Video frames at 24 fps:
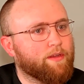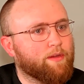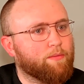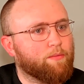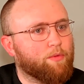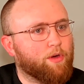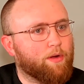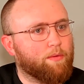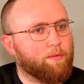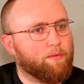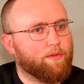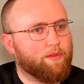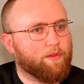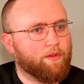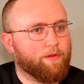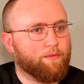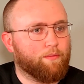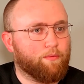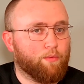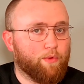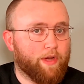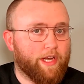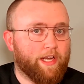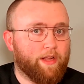probably
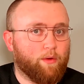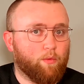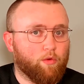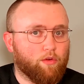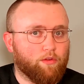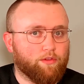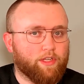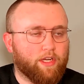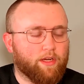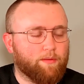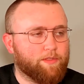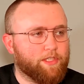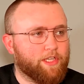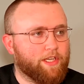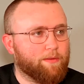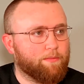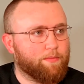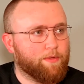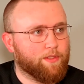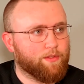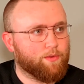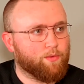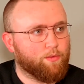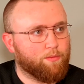the reigning World Cup
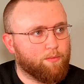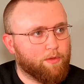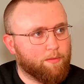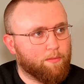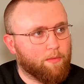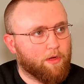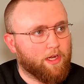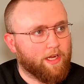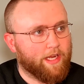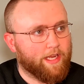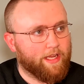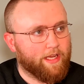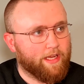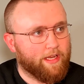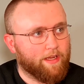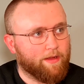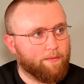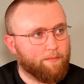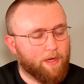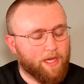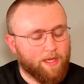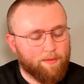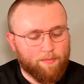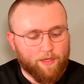champions would be
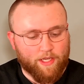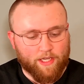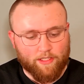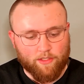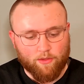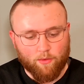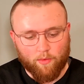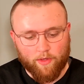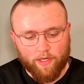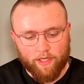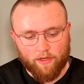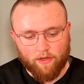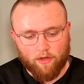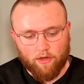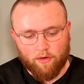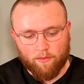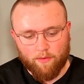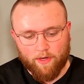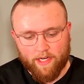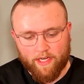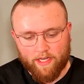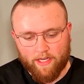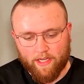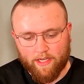my pick to win it all
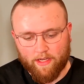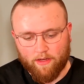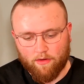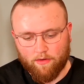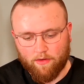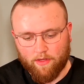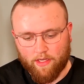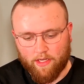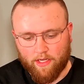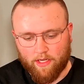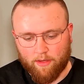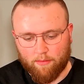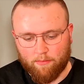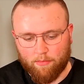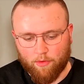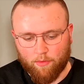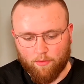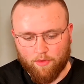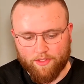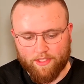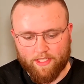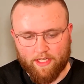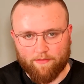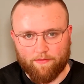right now. But
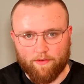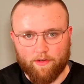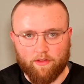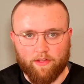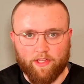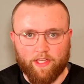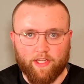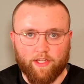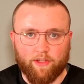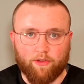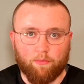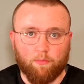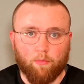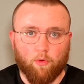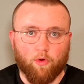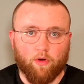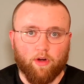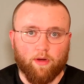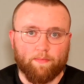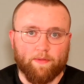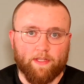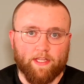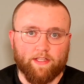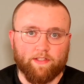we'll definitely get you
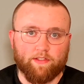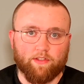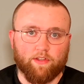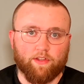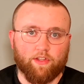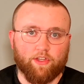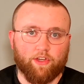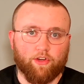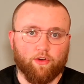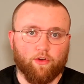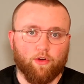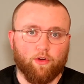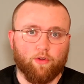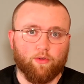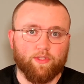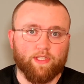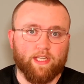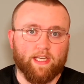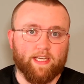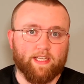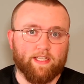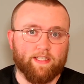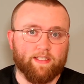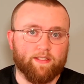more updates on the
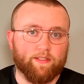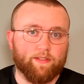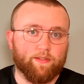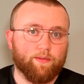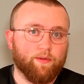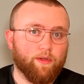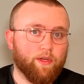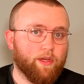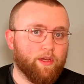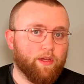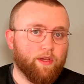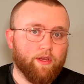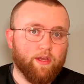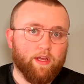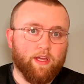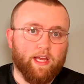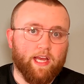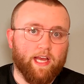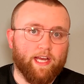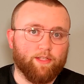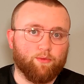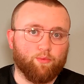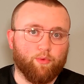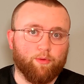Euros
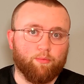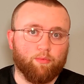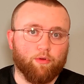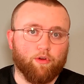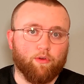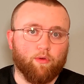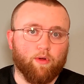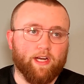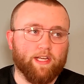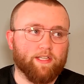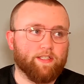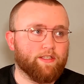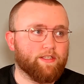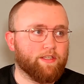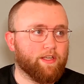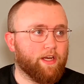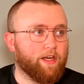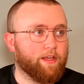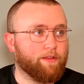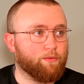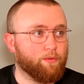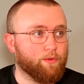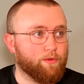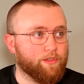as we progress
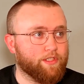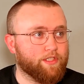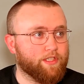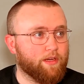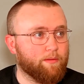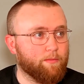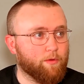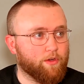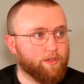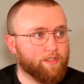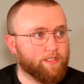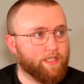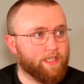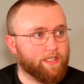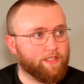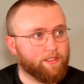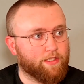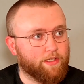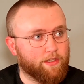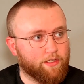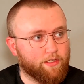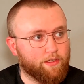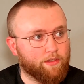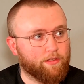through the summer, as that's
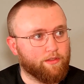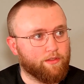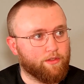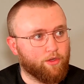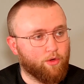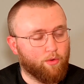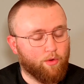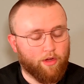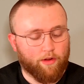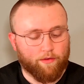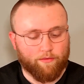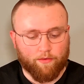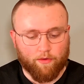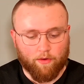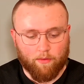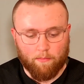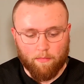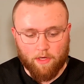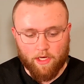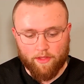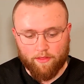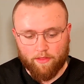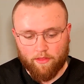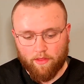going to go on for a
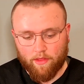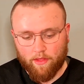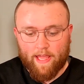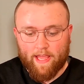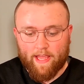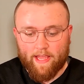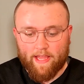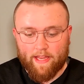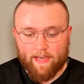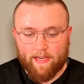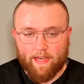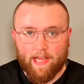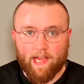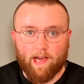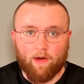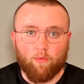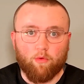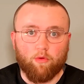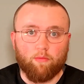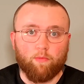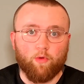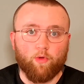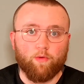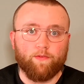month. And now
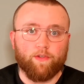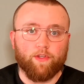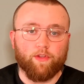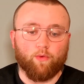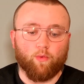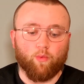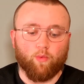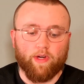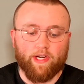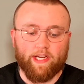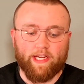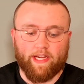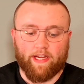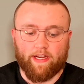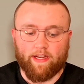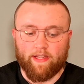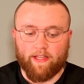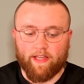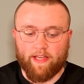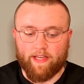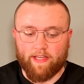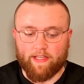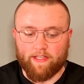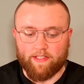we'll move to the
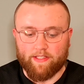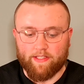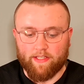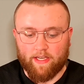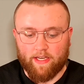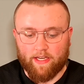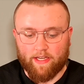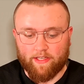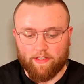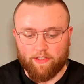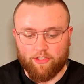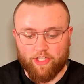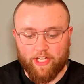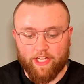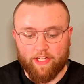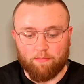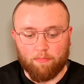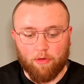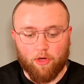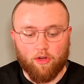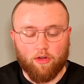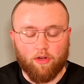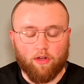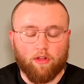ring, as
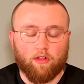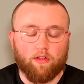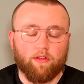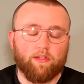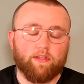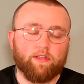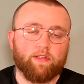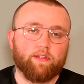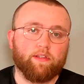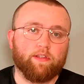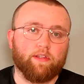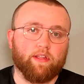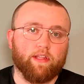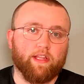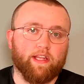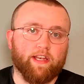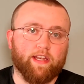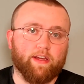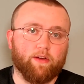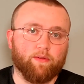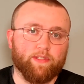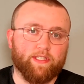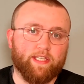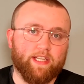Jake Paul
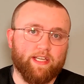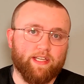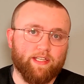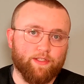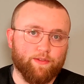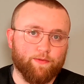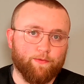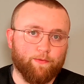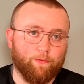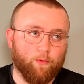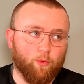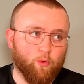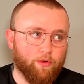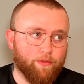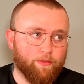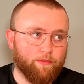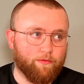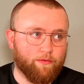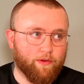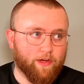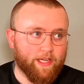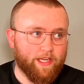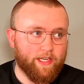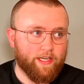announced his 4th
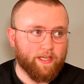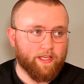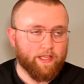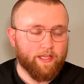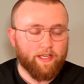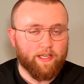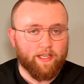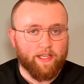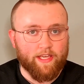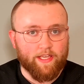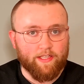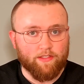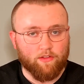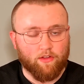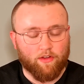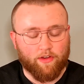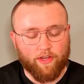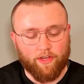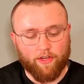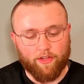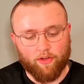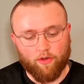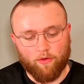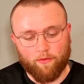fight. He's
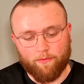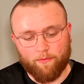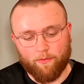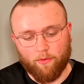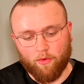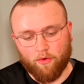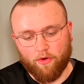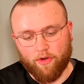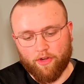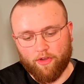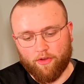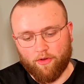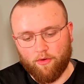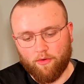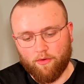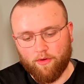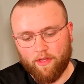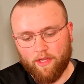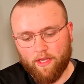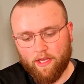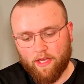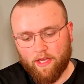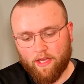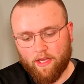looking to go 4-0.
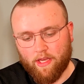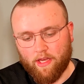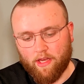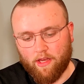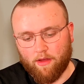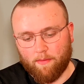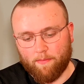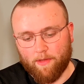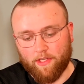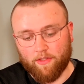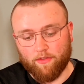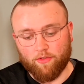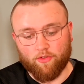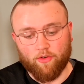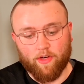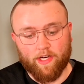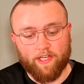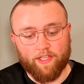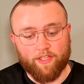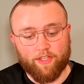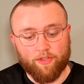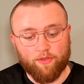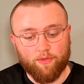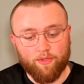And he'll
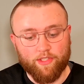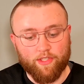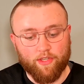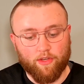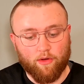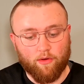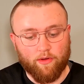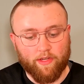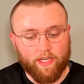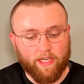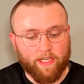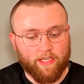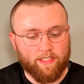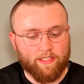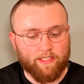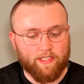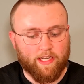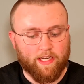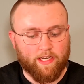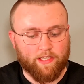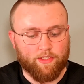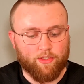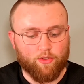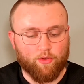try to do so
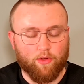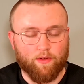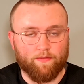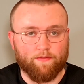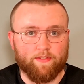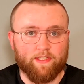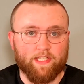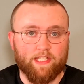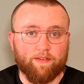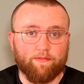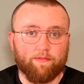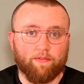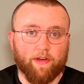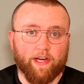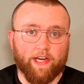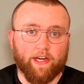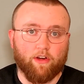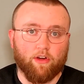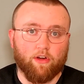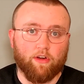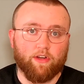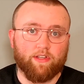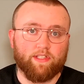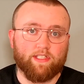against ex-UFC
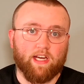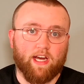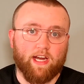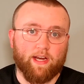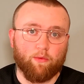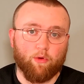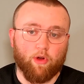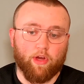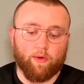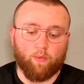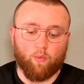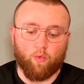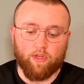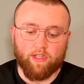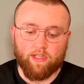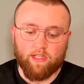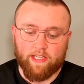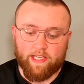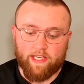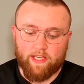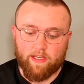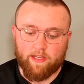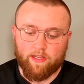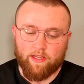fighter Tyron
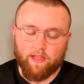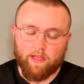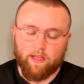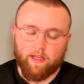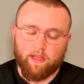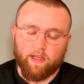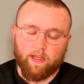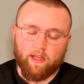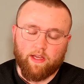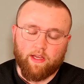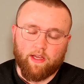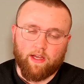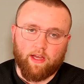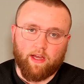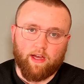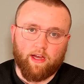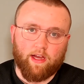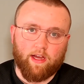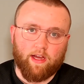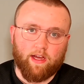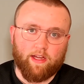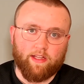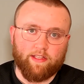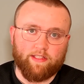Woodley.
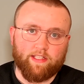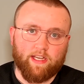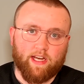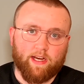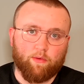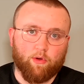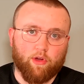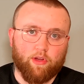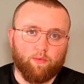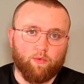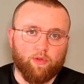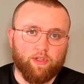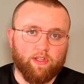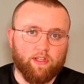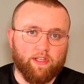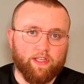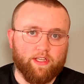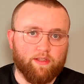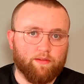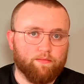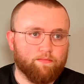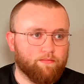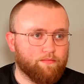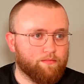Tyron Woodley